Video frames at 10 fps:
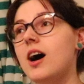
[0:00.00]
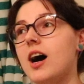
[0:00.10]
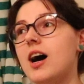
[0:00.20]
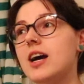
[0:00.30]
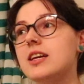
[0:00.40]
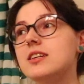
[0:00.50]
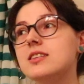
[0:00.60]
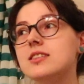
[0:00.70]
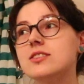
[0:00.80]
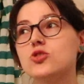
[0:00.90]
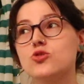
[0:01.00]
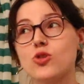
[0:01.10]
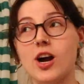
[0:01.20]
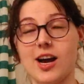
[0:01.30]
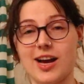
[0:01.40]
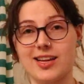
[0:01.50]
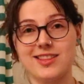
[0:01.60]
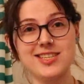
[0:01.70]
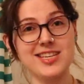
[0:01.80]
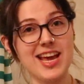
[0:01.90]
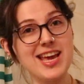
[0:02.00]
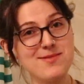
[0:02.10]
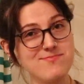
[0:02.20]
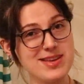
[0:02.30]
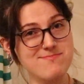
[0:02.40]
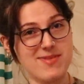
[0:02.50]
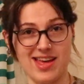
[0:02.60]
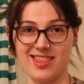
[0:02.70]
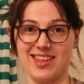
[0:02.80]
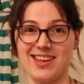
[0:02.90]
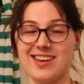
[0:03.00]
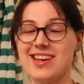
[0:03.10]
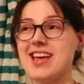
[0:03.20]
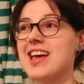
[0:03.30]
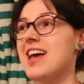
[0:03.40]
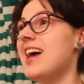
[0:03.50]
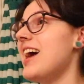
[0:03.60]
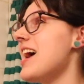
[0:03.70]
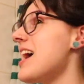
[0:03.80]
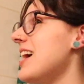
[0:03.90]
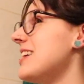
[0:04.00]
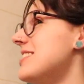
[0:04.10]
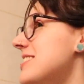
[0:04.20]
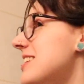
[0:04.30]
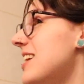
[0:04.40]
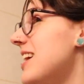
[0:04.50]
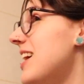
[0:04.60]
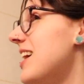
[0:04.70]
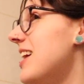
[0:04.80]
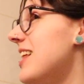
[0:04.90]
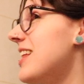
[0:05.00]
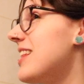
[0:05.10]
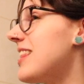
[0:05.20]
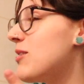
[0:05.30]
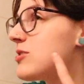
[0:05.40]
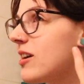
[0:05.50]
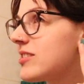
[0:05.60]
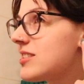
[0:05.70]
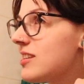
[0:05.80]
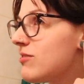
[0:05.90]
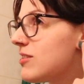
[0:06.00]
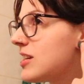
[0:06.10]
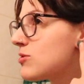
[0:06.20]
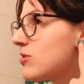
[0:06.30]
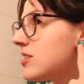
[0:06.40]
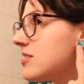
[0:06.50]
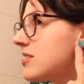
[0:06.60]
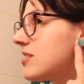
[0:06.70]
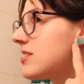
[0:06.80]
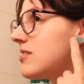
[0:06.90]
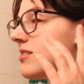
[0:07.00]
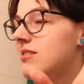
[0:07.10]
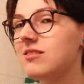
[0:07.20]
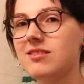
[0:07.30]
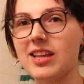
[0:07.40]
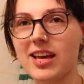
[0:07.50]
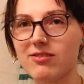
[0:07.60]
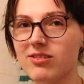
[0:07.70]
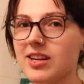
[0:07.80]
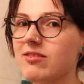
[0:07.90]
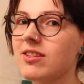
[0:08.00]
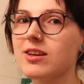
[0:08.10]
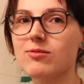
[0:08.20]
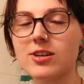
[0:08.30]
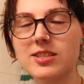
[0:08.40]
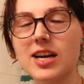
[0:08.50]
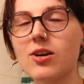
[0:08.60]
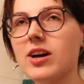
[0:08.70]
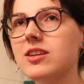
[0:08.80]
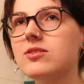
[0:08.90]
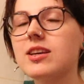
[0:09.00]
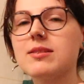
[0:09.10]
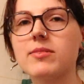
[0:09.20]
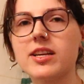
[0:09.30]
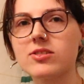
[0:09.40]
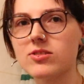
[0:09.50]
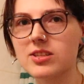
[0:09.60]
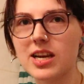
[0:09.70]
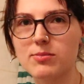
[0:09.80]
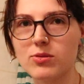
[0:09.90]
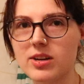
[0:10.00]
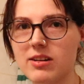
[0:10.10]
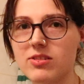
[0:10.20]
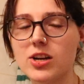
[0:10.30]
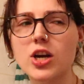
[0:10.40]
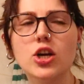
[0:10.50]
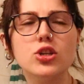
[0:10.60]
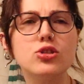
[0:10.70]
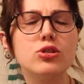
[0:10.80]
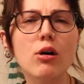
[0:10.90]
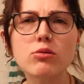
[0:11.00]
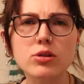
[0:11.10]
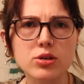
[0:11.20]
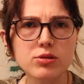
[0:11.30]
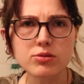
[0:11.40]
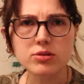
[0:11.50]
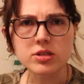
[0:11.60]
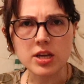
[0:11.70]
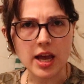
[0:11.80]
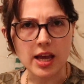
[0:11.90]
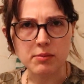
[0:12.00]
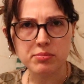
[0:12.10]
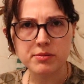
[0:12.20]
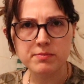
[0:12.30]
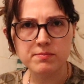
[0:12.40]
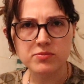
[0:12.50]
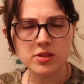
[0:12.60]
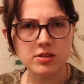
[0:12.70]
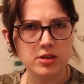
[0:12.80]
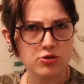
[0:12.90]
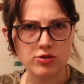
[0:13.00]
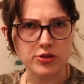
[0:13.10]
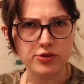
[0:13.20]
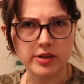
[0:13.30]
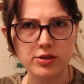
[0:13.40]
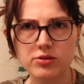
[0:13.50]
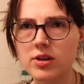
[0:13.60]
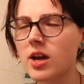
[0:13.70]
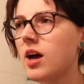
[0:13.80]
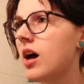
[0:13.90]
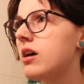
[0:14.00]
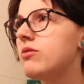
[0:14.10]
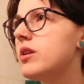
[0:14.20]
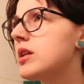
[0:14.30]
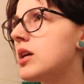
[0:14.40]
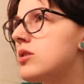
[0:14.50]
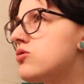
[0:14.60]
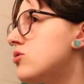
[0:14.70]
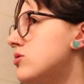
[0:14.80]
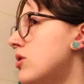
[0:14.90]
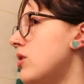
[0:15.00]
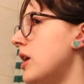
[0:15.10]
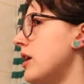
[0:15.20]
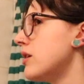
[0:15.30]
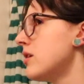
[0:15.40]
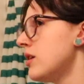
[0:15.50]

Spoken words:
I tried the taping method. And that was obviously for these ones. Thankfully everything worked out. I use like medical tape or whatever. Don't use tape to stretch your ears. I feel like that's just a thing